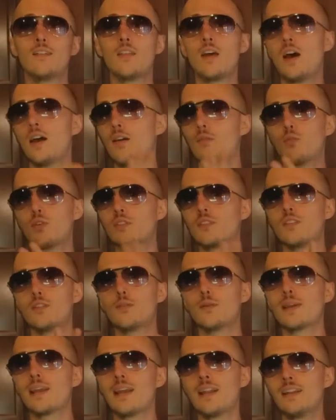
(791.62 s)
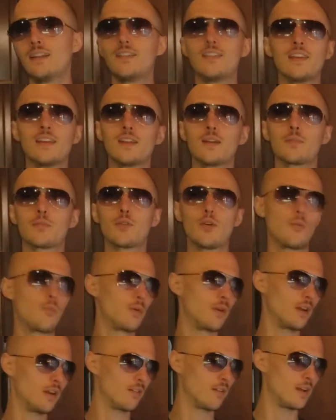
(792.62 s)
I wasn't doing anything
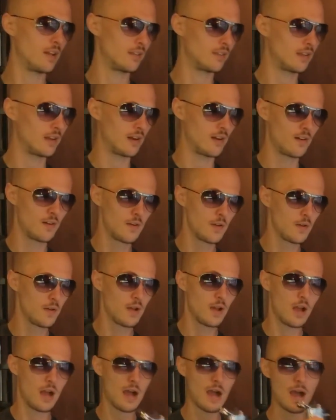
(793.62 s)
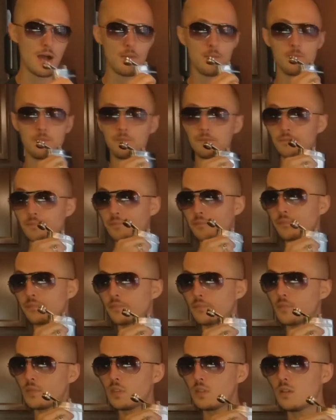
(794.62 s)
inappropriate right there. What
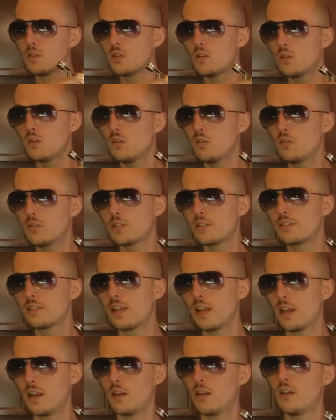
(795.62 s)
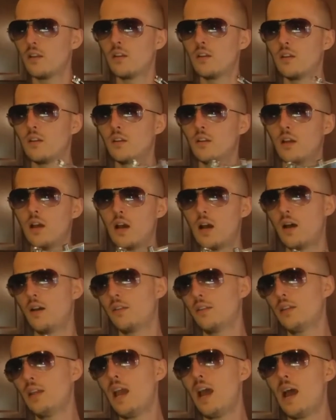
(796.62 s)
was I saying?
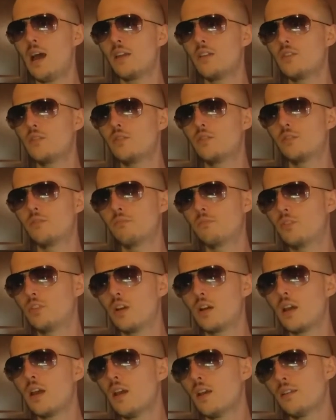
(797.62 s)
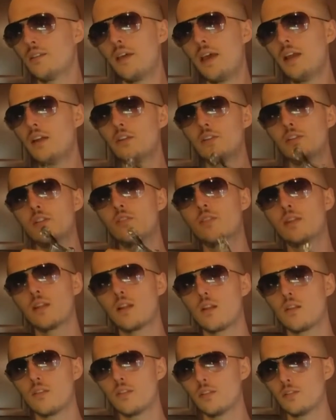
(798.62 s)
Yeah, you chug the energy drink,
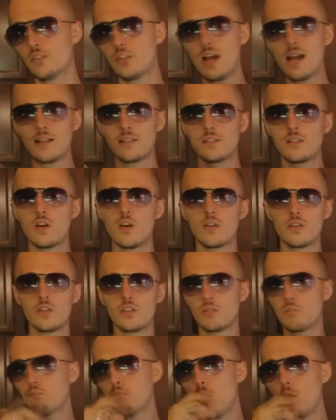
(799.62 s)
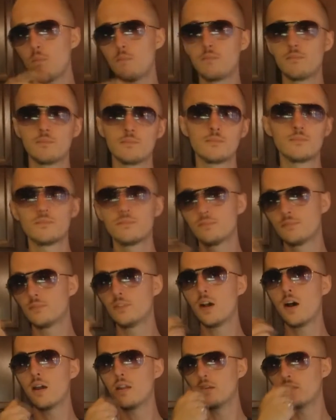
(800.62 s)
or the shots, though, you just, boop,
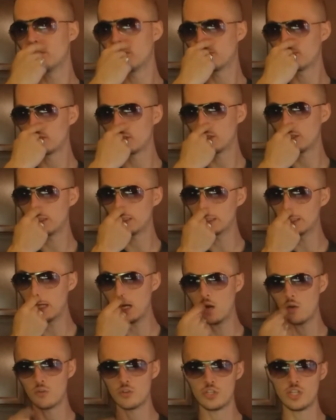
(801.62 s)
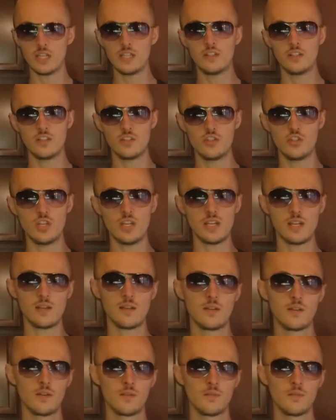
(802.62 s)
done. Good to go. G to G.